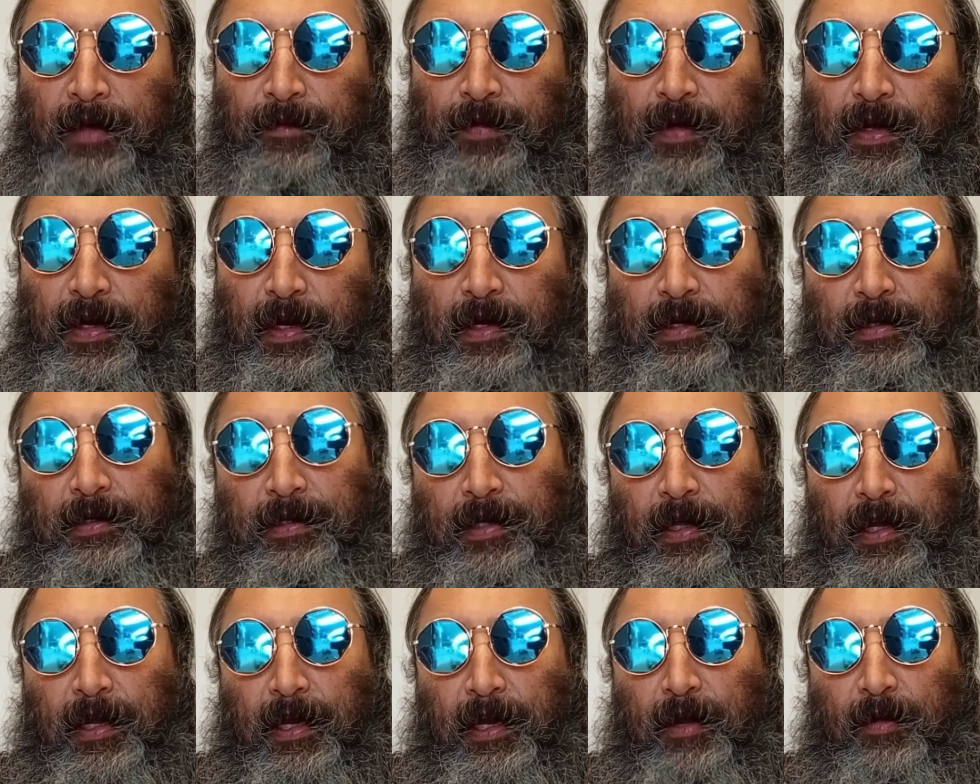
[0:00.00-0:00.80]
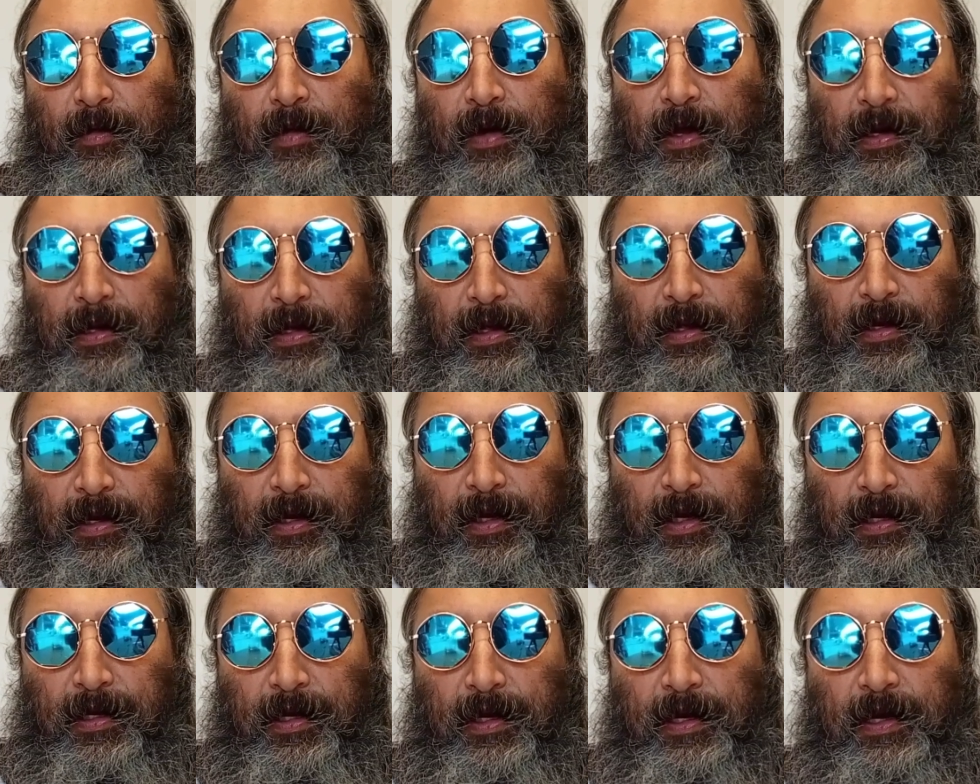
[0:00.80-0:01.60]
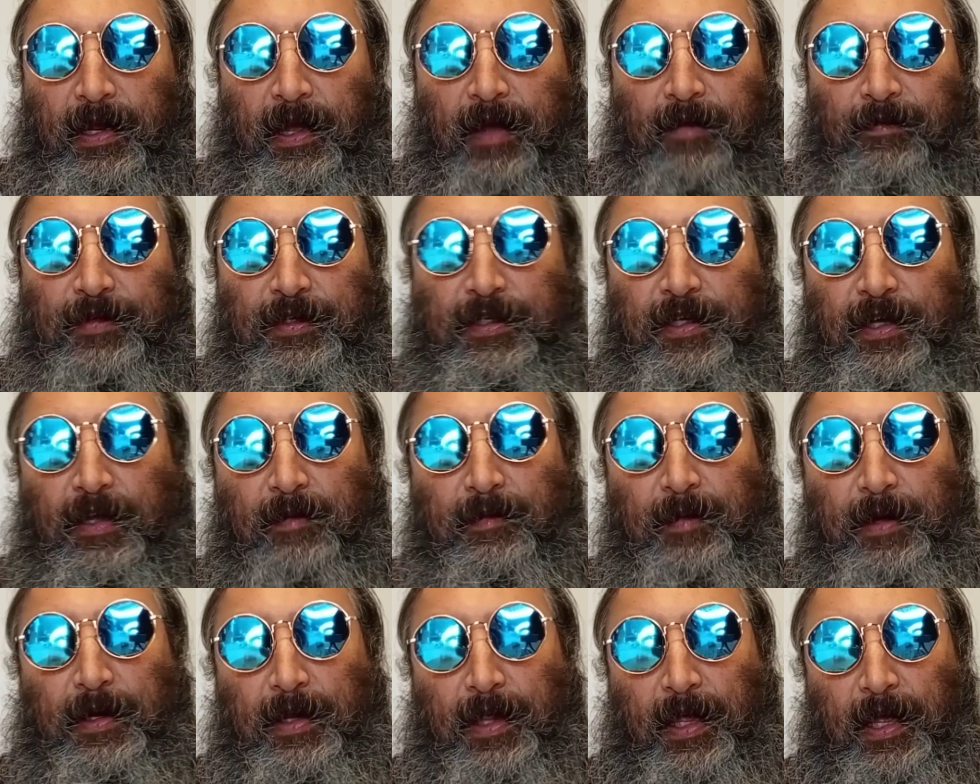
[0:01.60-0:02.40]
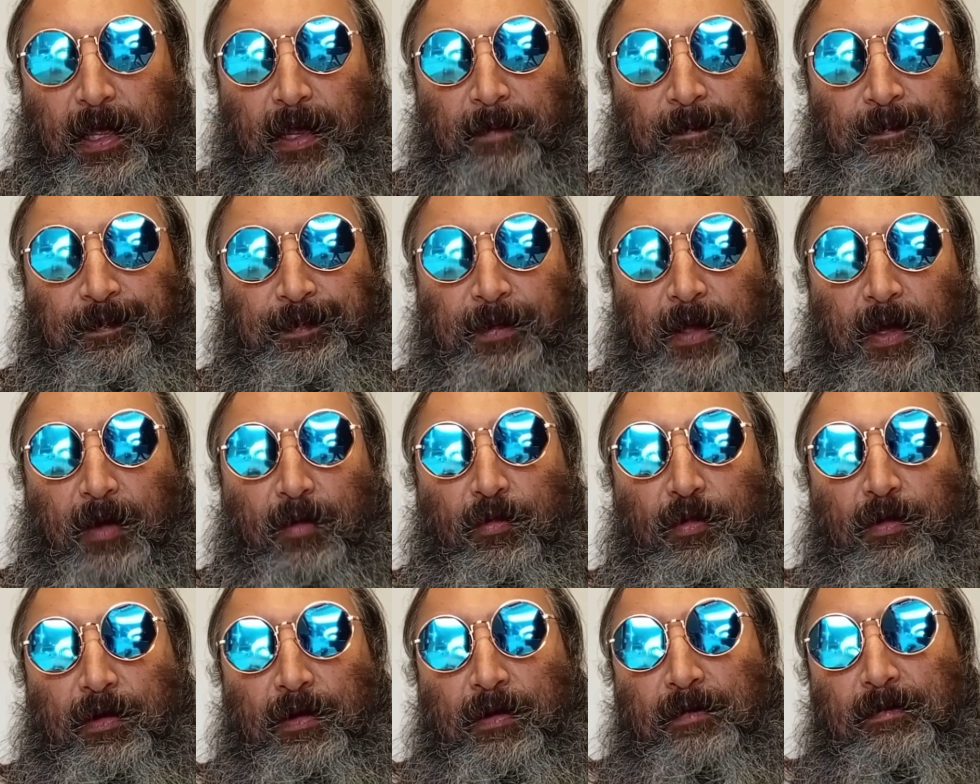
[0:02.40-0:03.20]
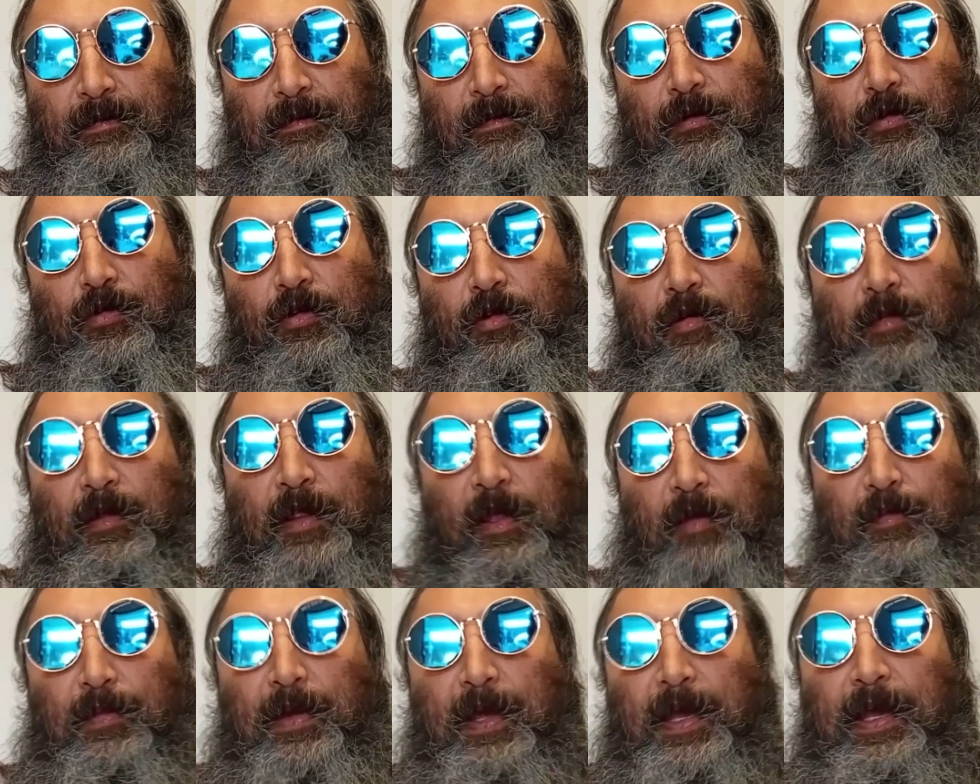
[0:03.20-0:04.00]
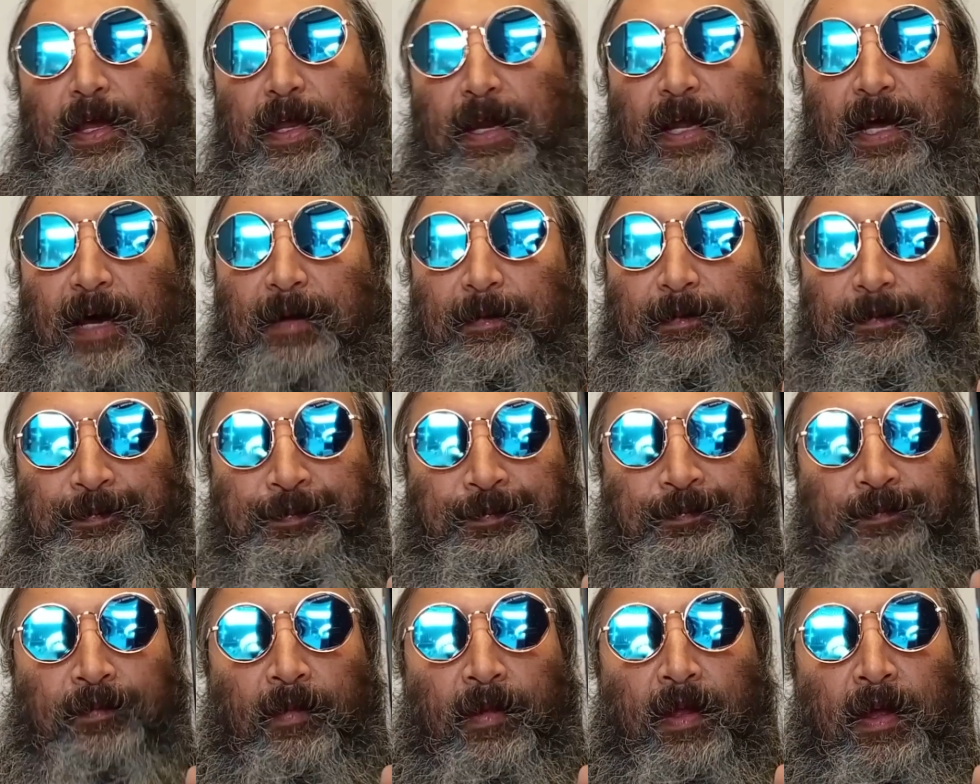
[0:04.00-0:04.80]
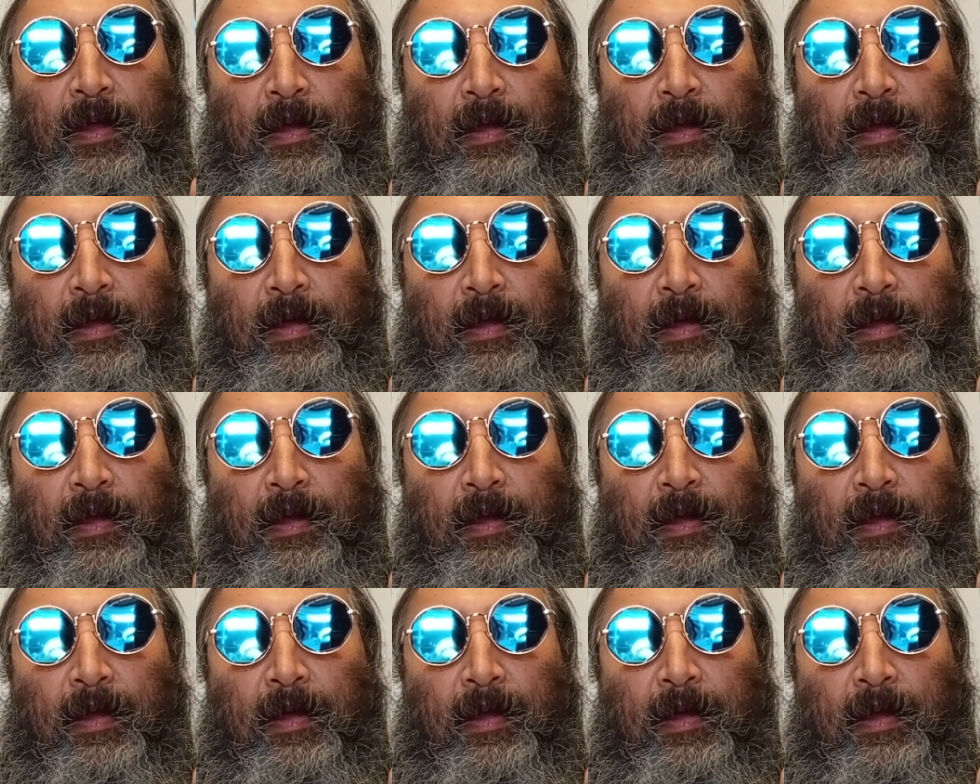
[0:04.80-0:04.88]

If you didn't tell anyone that it didn't have cinnamon there, they wouldn't normally pick it up.